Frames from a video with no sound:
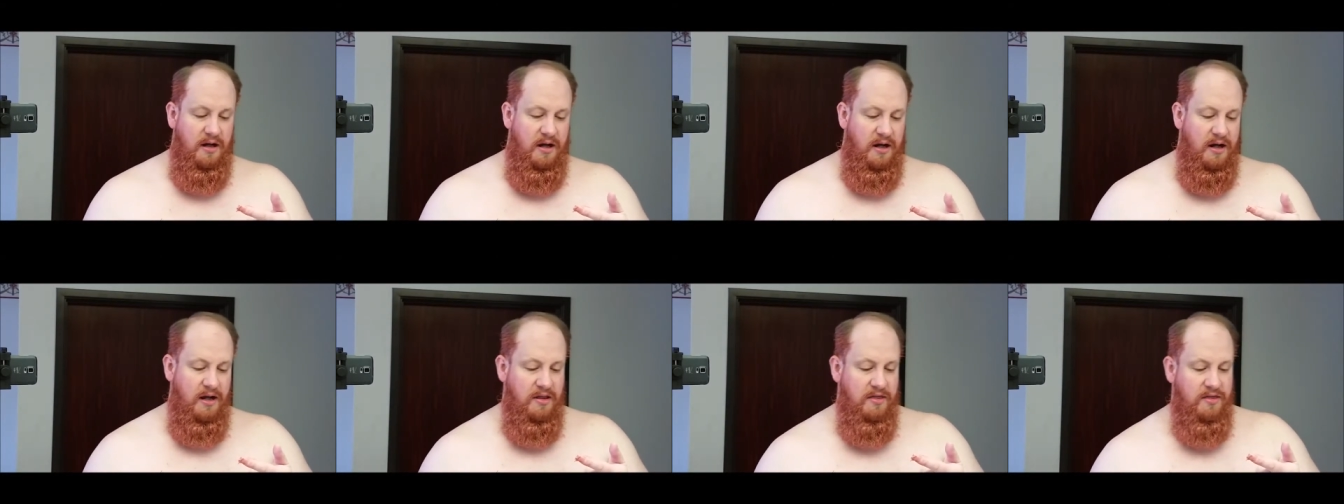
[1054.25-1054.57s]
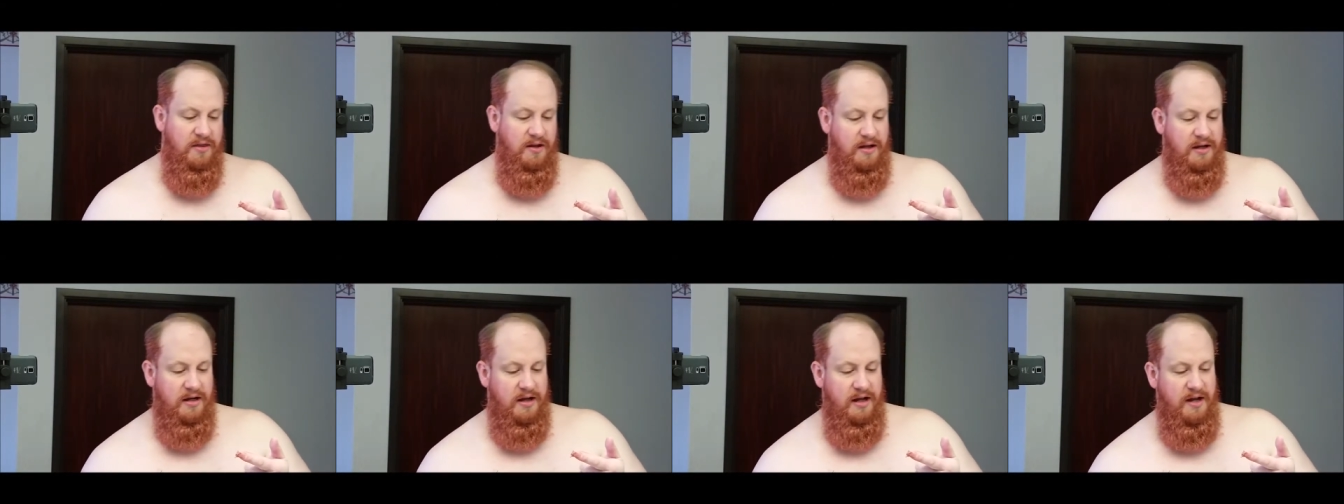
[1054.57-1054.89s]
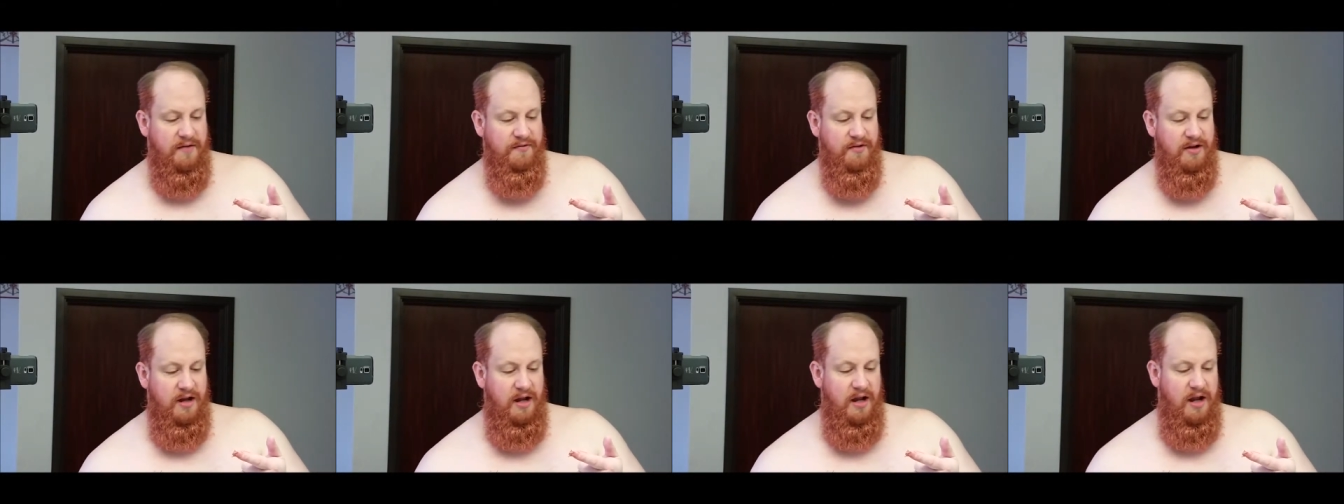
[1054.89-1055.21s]
I think I
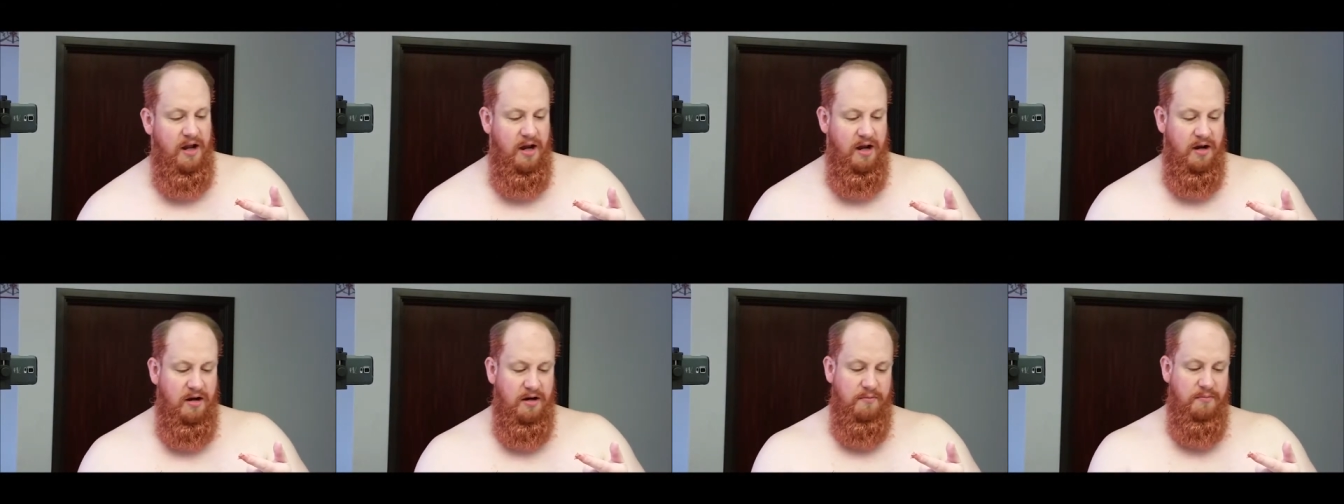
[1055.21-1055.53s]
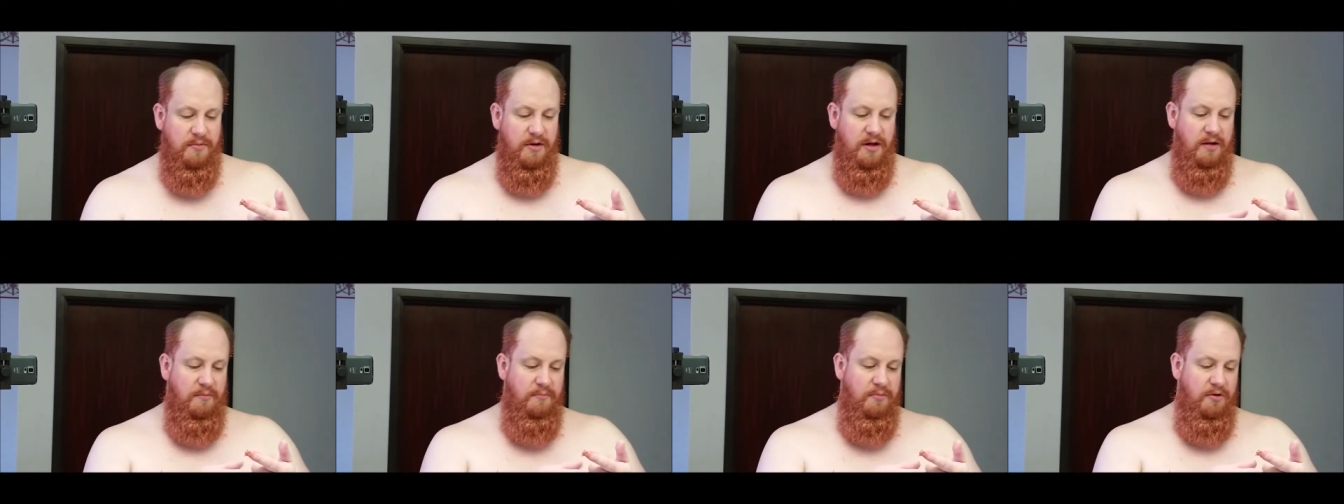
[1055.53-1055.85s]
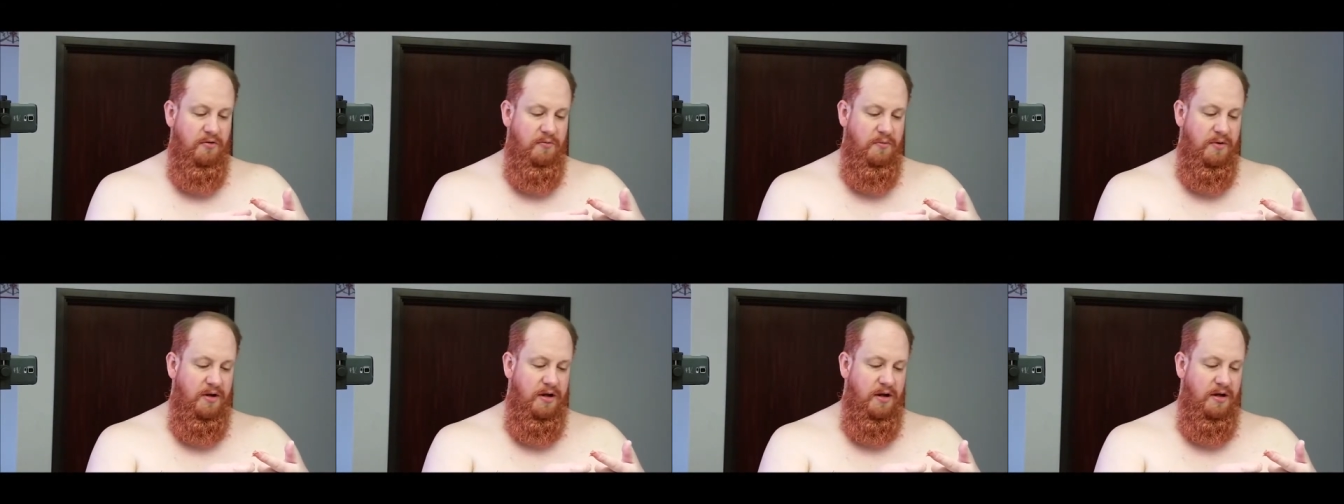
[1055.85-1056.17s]
have a hair in my
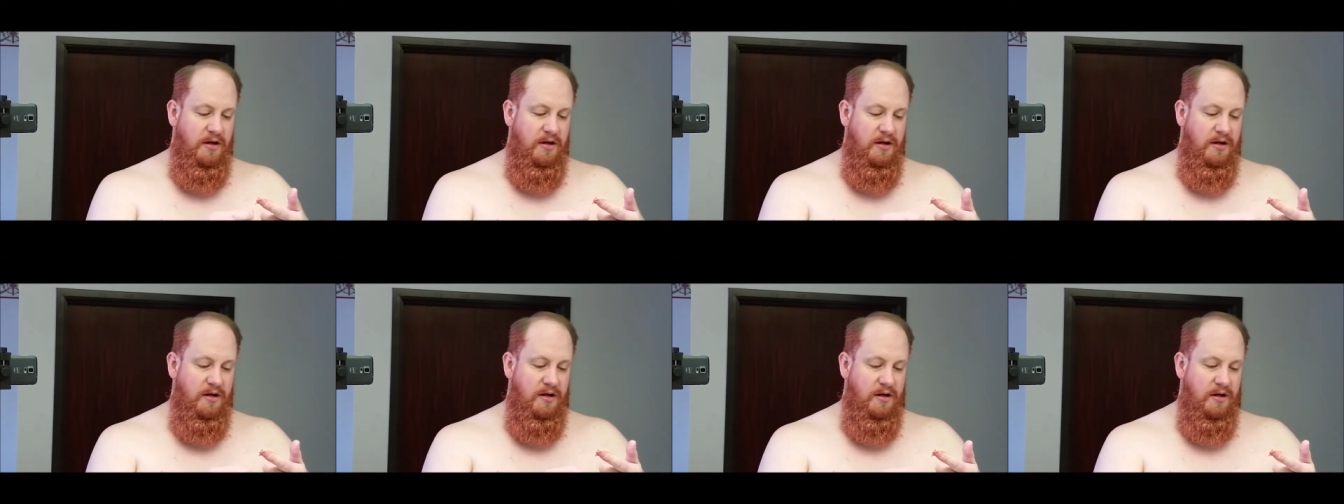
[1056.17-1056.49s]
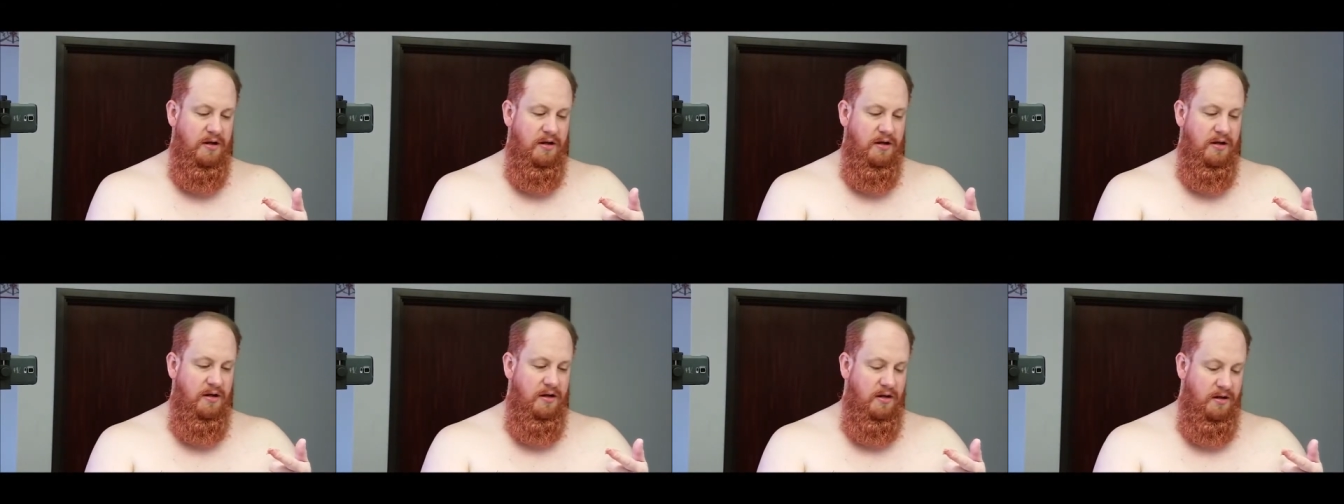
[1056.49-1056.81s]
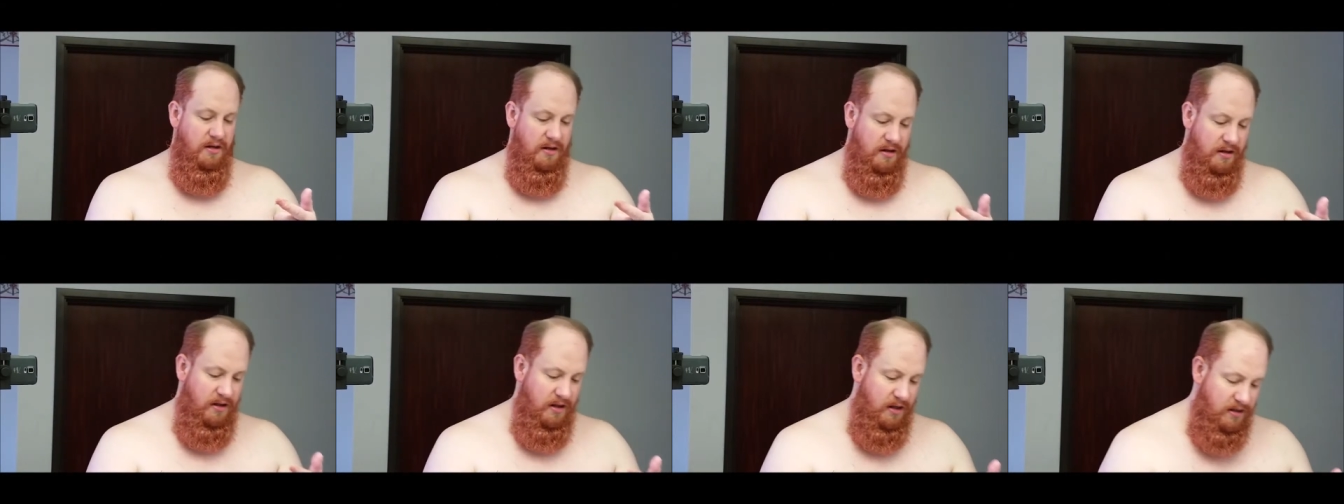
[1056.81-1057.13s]
pomade.
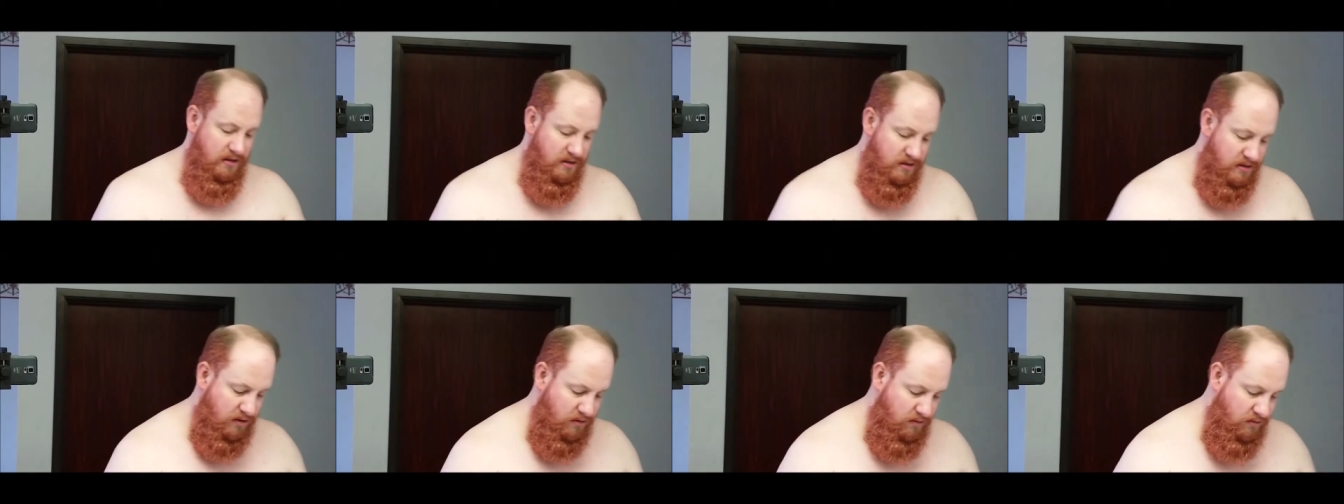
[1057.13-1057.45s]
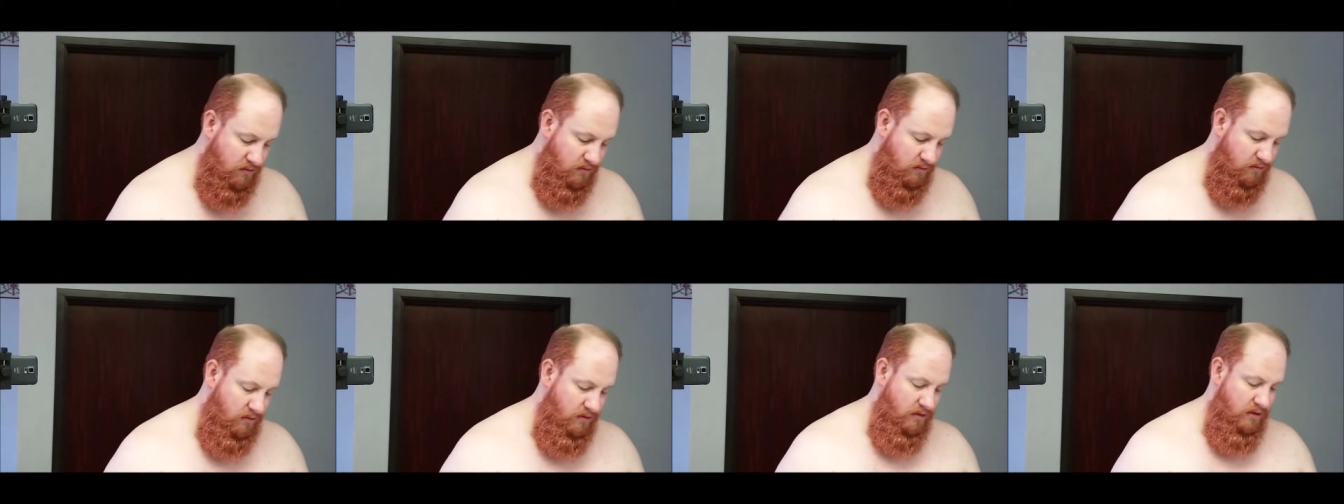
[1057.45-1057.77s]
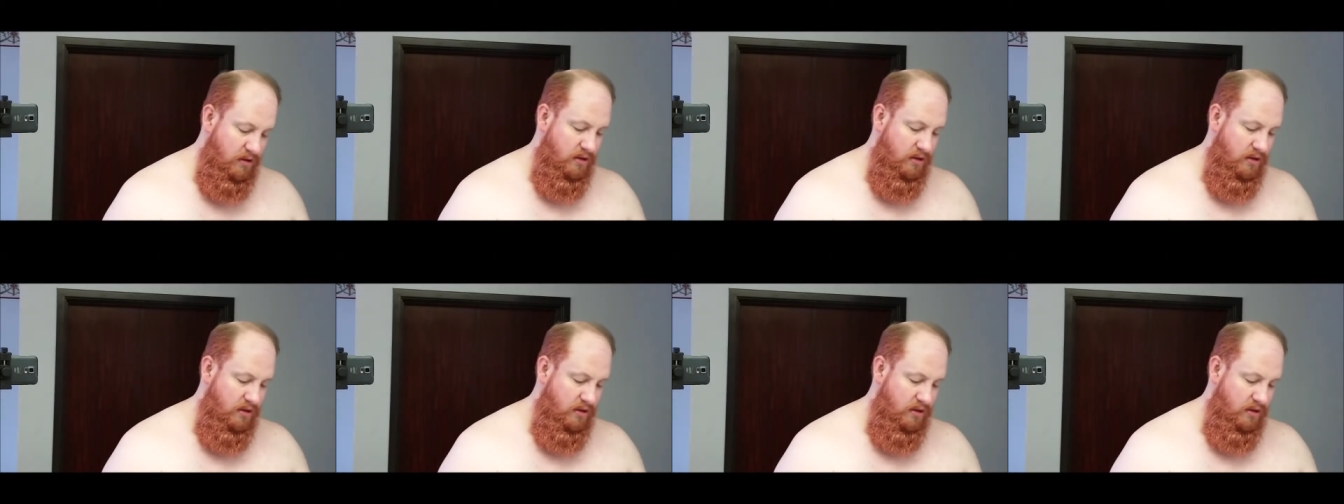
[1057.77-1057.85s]
I do.